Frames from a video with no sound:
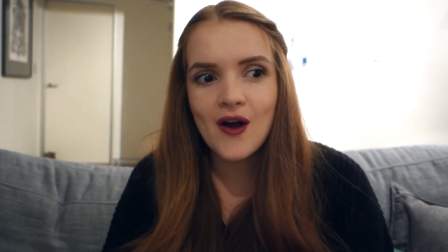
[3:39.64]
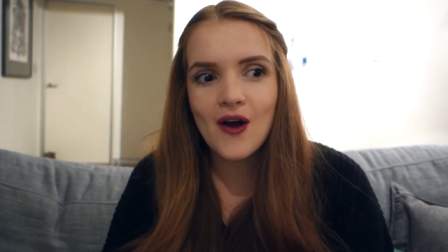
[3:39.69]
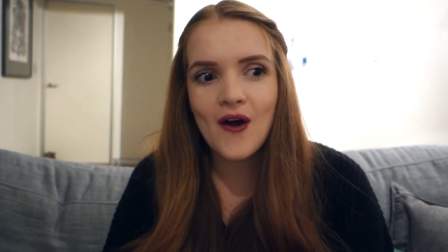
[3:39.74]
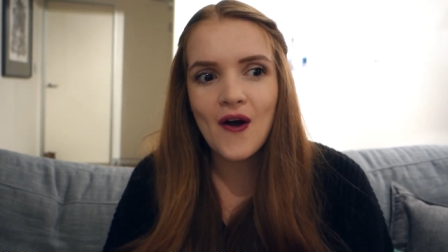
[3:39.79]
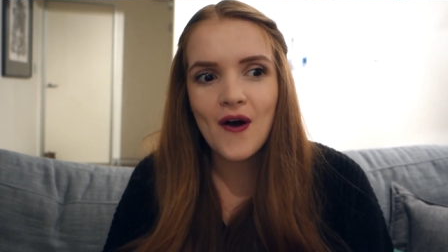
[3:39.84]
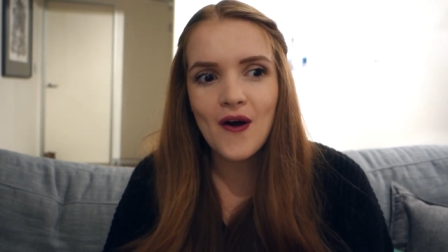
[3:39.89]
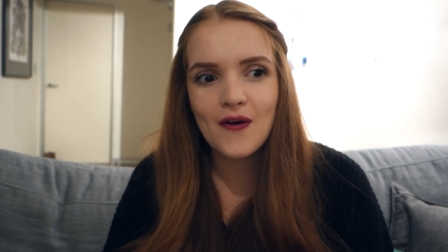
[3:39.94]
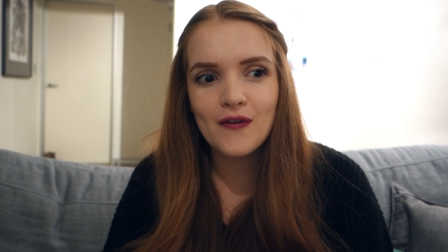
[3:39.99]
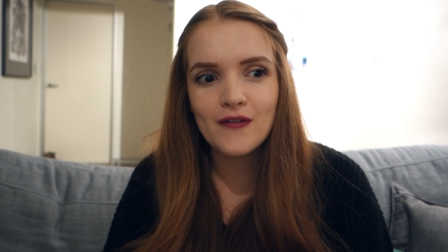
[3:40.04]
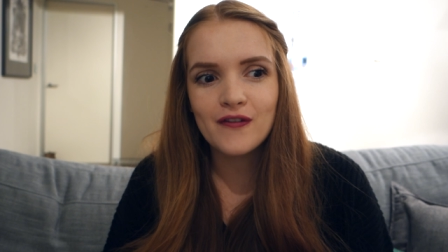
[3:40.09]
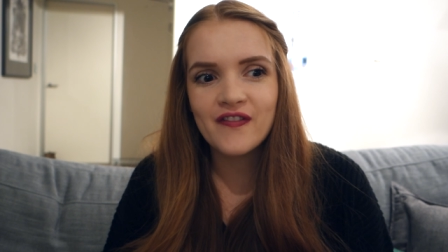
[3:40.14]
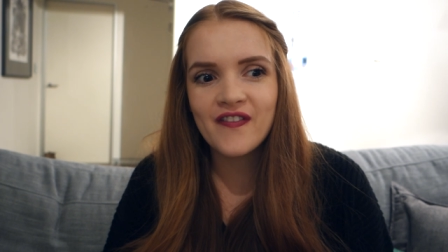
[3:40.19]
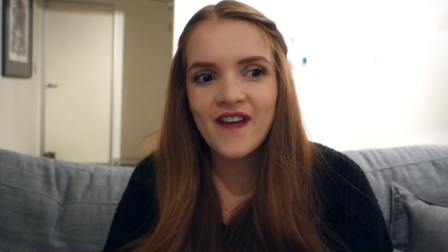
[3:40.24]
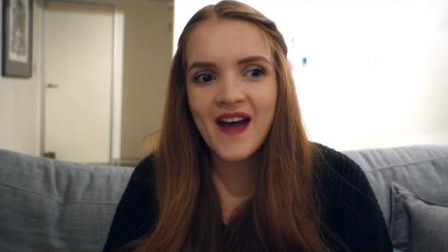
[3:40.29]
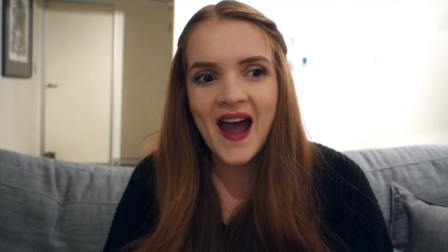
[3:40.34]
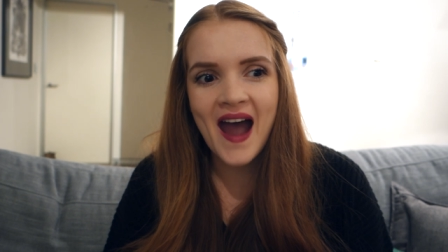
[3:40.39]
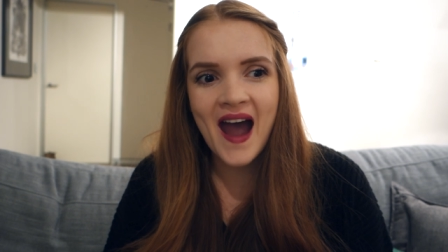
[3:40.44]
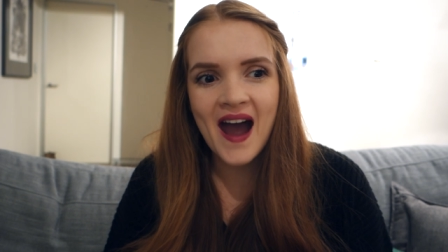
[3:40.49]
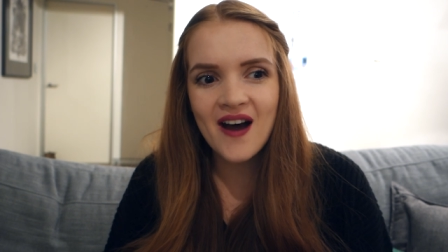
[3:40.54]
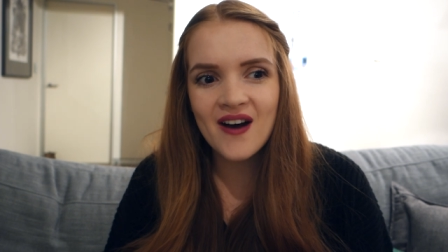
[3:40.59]
of
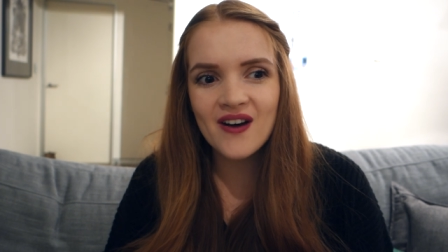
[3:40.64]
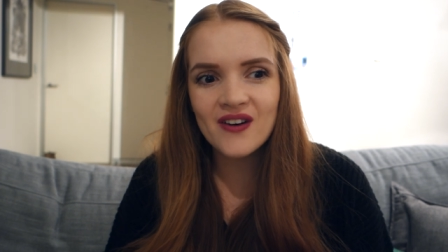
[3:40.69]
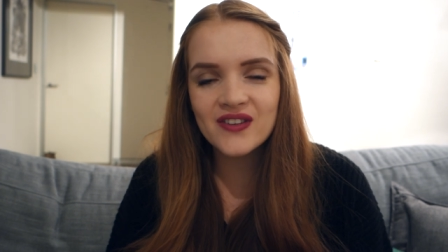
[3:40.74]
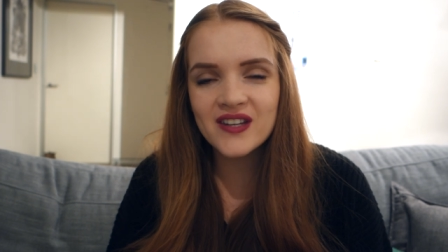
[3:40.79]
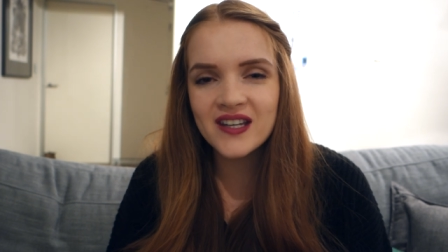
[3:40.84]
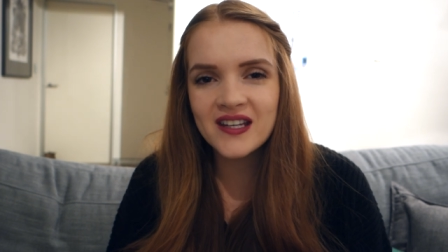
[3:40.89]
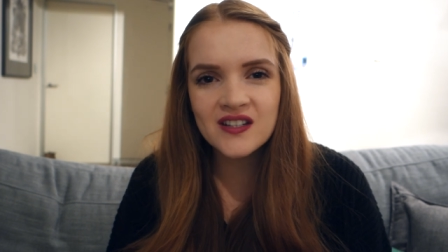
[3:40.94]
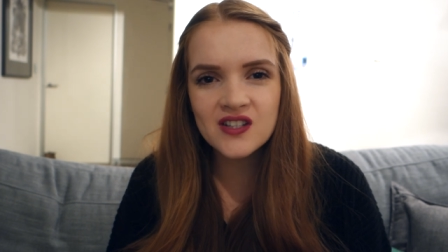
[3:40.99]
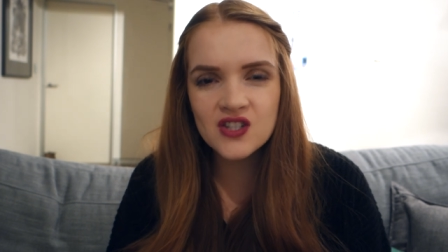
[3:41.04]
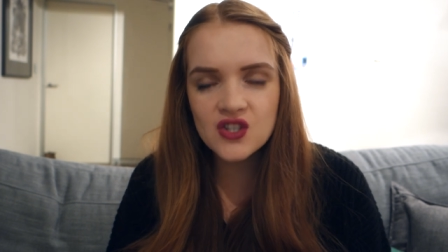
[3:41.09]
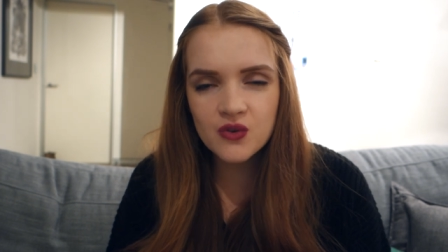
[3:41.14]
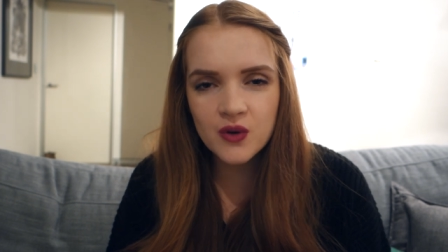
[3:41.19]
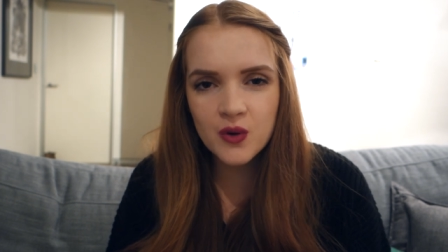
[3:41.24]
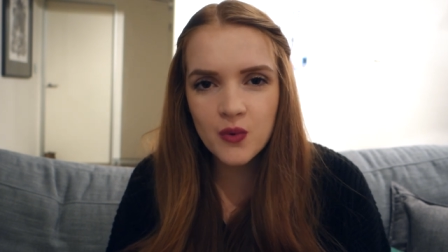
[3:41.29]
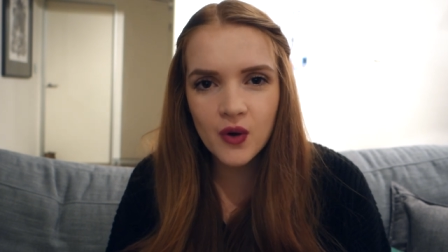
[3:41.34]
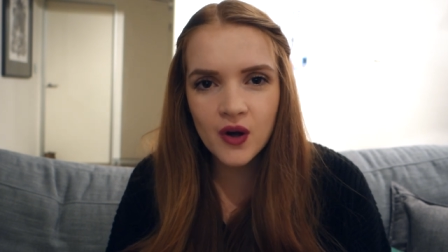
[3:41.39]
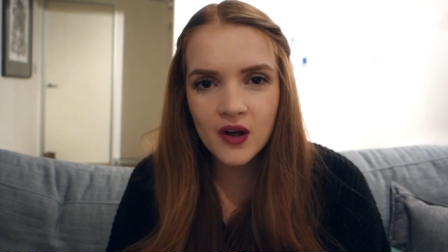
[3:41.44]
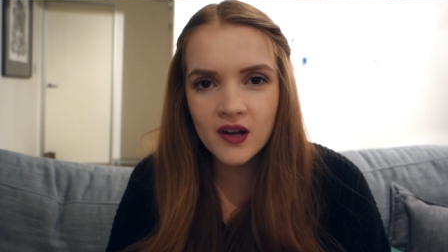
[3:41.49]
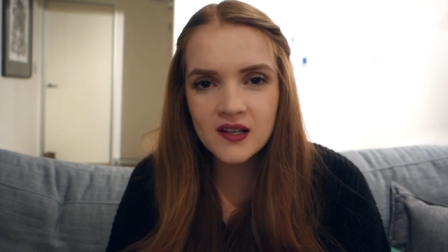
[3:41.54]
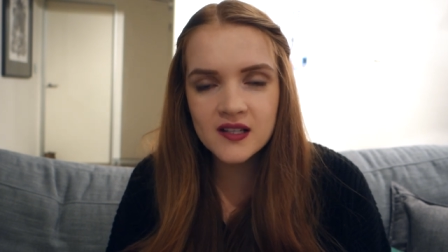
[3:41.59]
how the industry
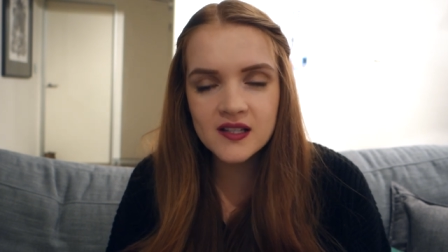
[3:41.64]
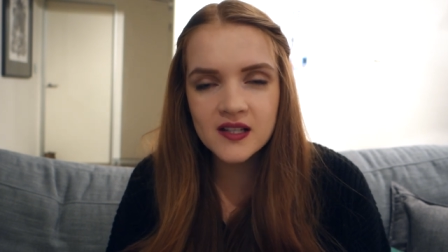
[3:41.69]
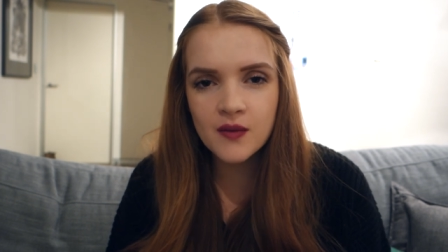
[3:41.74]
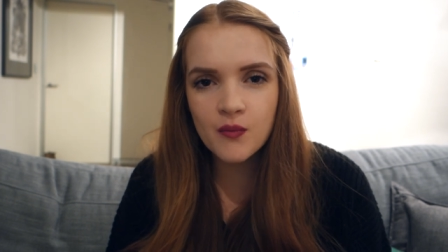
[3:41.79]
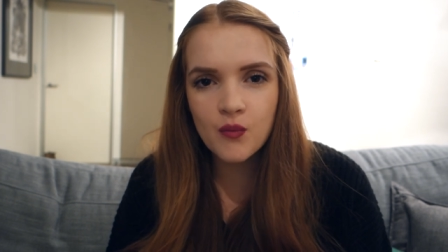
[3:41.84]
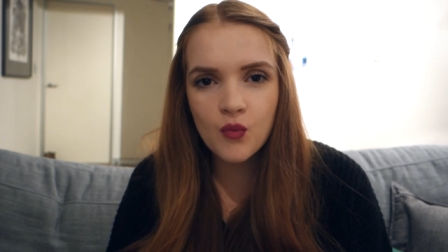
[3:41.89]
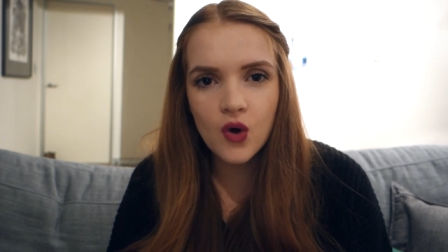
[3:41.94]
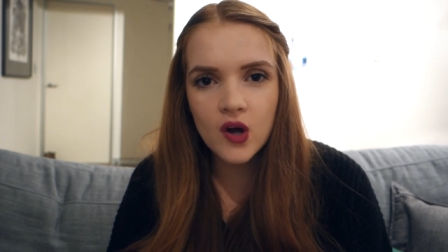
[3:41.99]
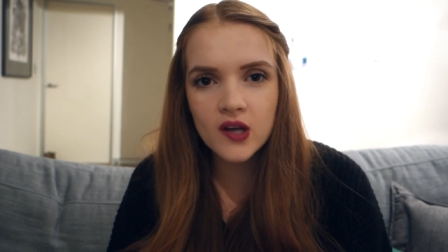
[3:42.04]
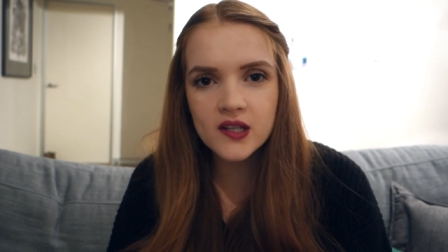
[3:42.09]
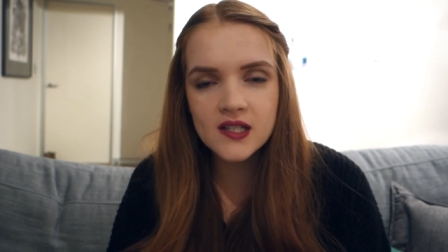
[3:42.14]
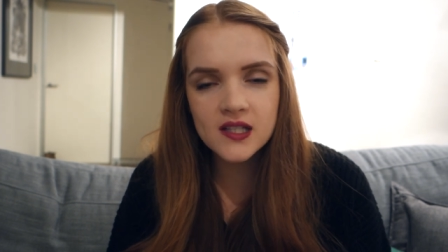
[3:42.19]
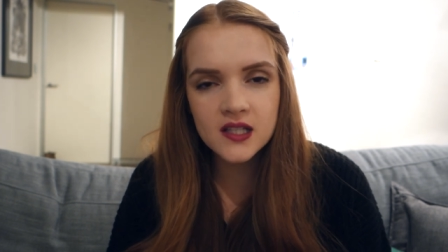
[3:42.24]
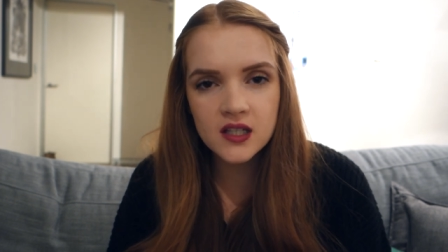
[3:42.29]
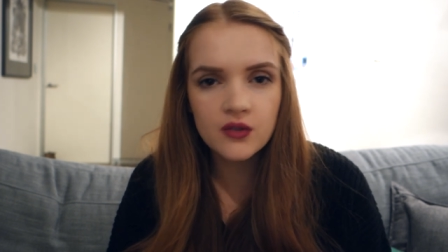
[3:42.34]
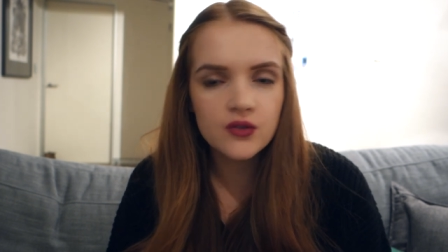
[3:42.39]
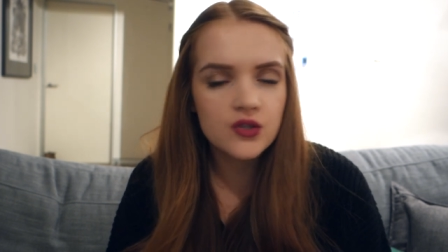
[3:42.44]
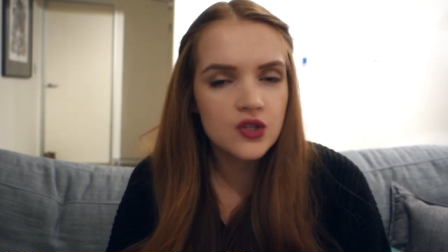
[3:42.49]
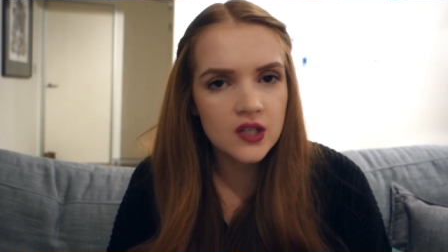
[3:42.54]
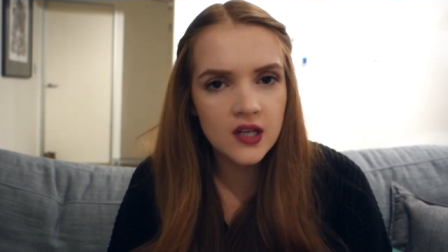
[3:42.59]
works and what
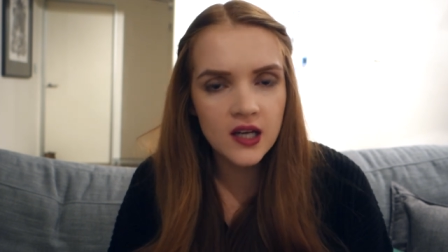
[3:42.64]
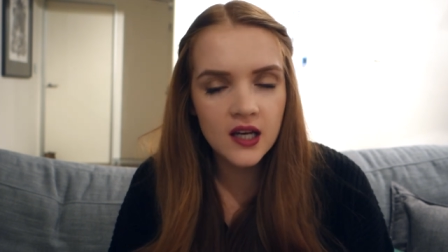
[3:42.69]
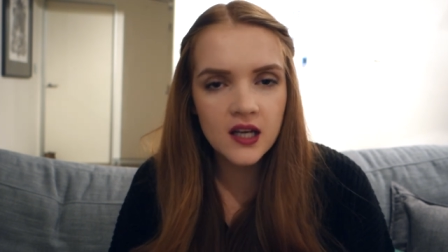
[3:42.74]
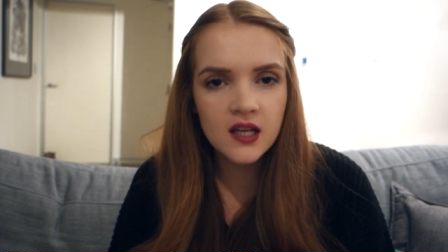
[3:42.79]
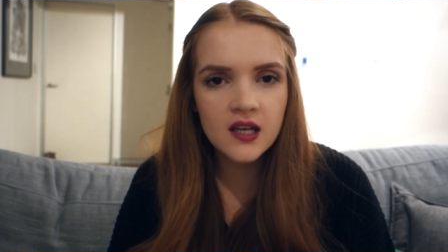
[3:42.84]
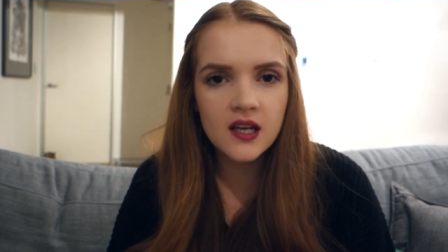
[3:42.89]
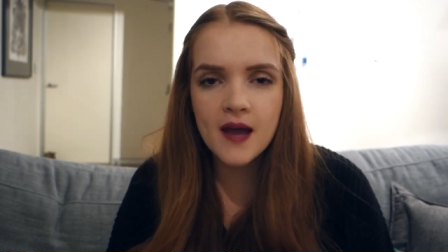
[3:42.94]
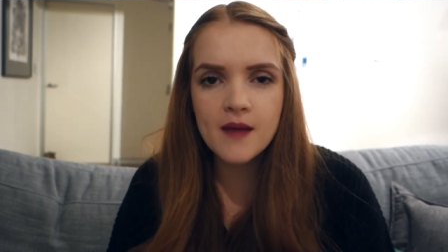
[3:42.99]
skills you need.